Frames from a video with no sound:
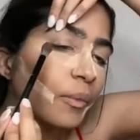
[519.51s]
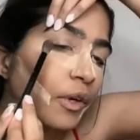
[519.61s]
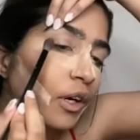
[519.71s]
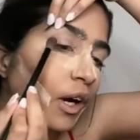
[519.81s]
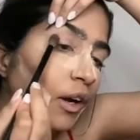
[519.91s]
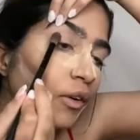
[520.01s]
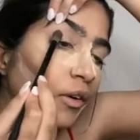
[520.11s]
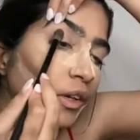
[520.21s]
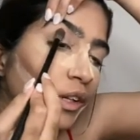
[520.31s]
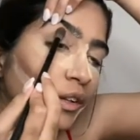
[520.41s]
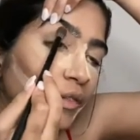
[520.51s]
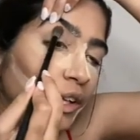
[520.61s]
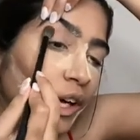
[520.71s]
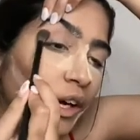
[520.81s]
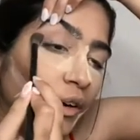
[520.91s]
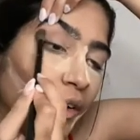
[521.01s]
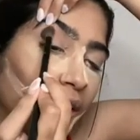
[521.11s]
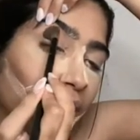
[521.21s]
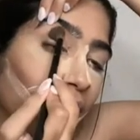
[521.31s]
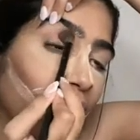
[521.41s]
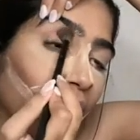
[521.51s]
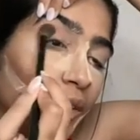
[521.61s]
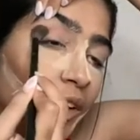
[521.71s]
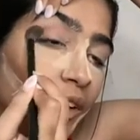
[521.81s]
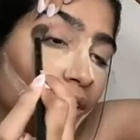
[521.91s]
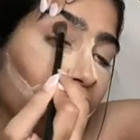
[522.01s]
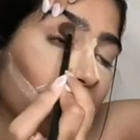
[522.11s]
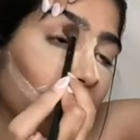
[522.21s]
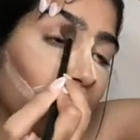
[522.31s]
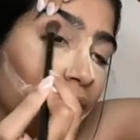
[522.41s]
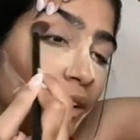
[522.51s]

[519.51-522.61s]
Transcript: but i don't know i just feel like right now it's just like